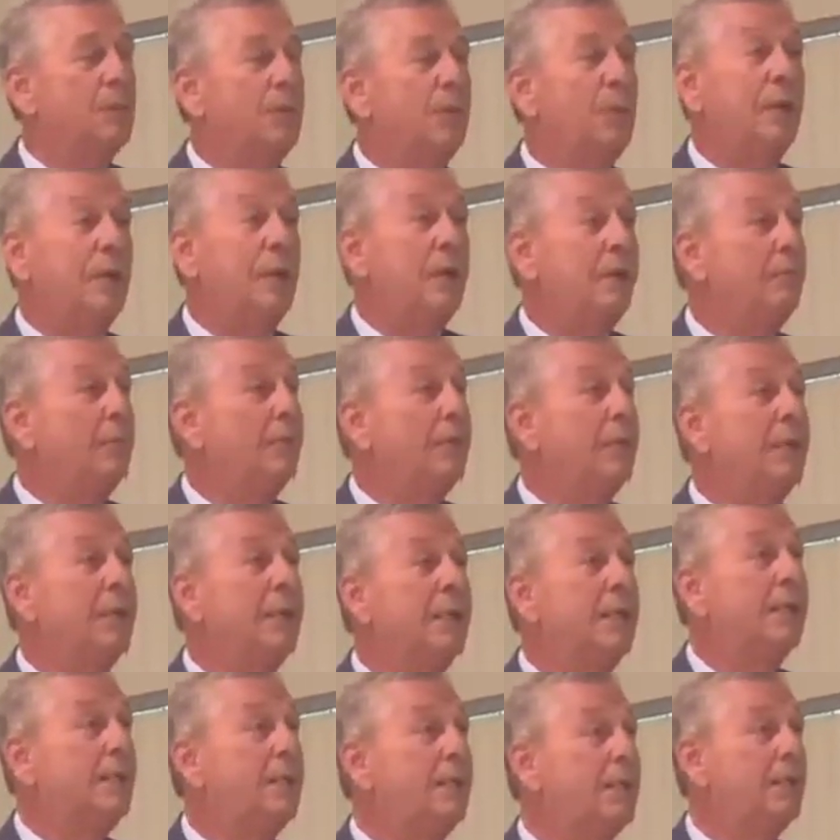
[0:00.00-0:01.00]
Whatever it
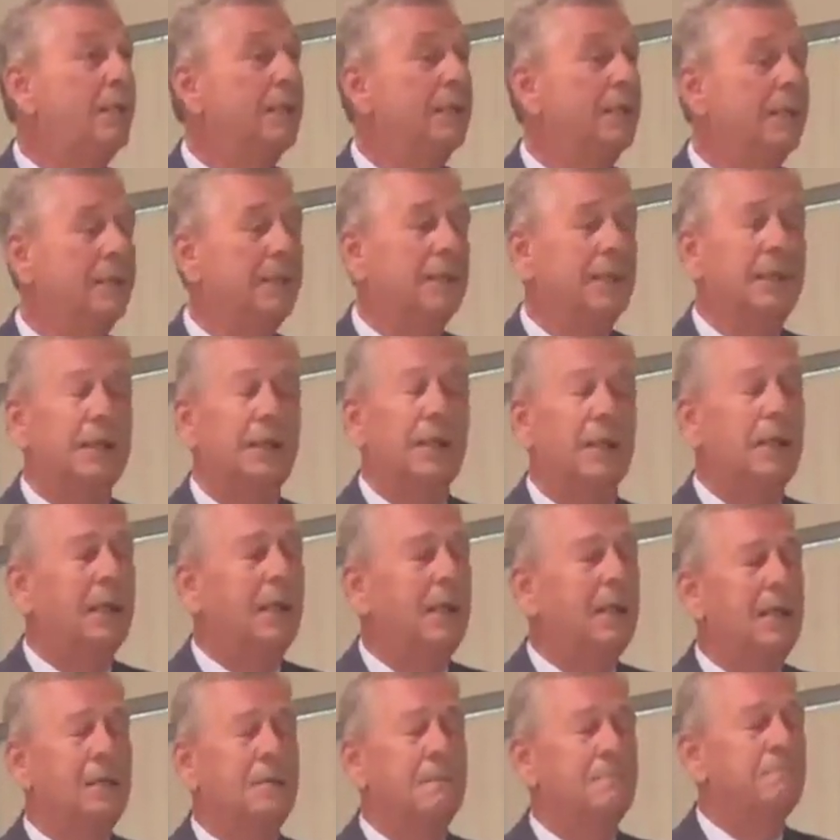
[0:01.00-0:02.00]
is.
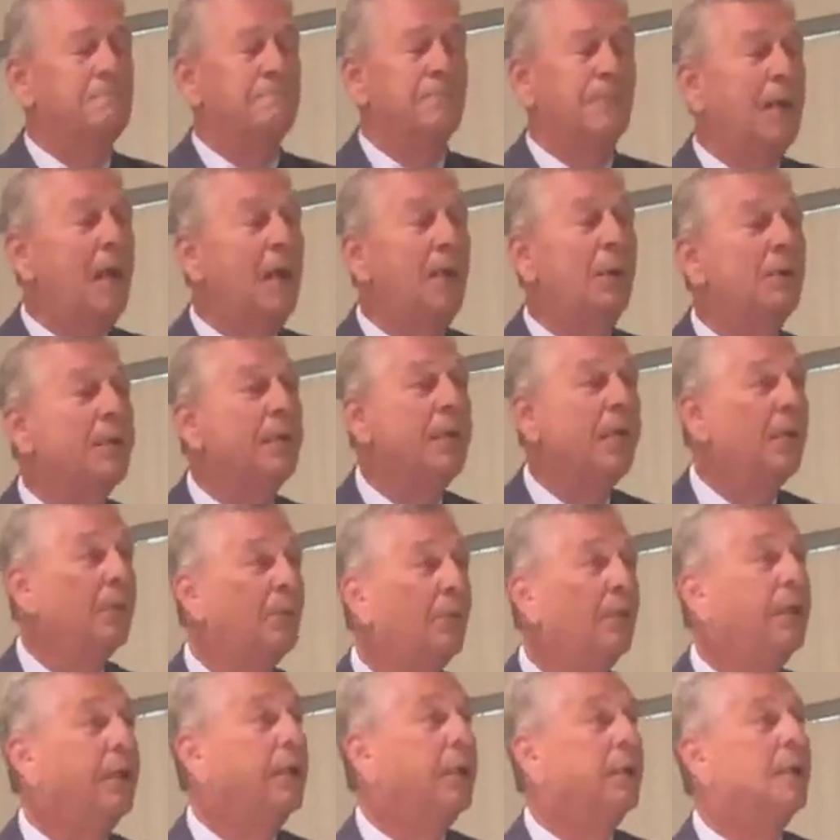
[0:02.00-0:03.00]
I don't
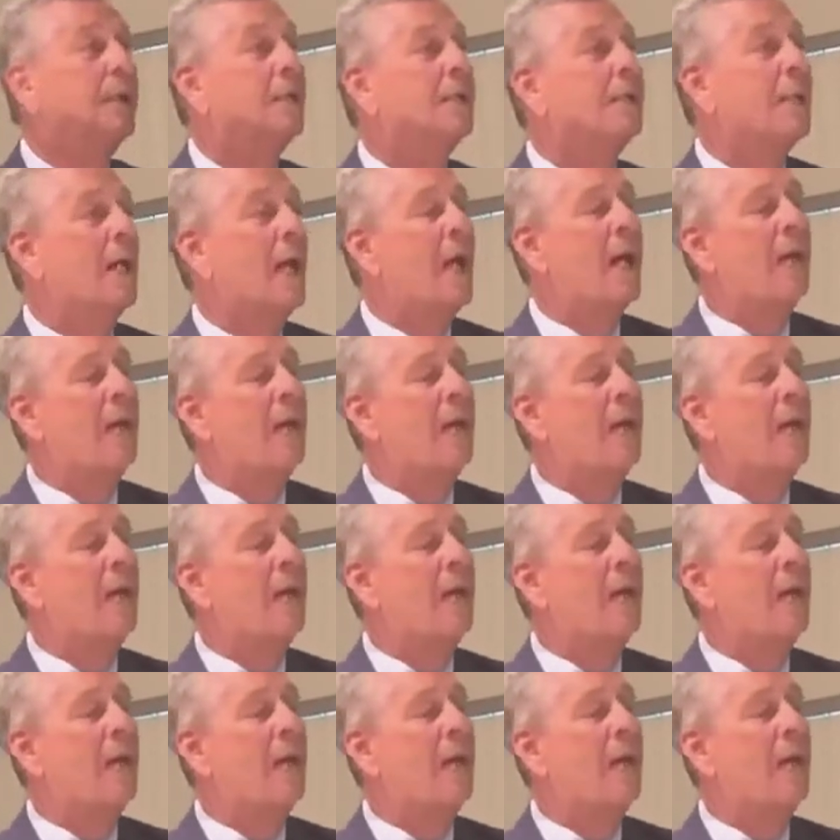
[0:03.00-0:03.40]
care what it is.